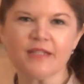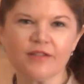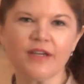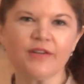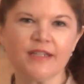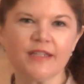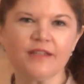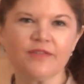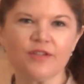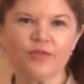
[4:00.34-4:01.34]
until now, I didn't
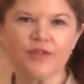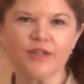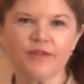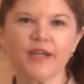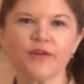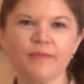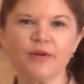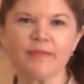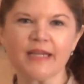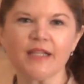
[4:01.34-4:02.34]
even know that you cared
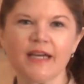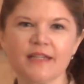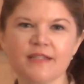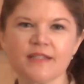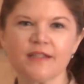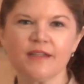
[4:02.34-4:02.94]
about my class.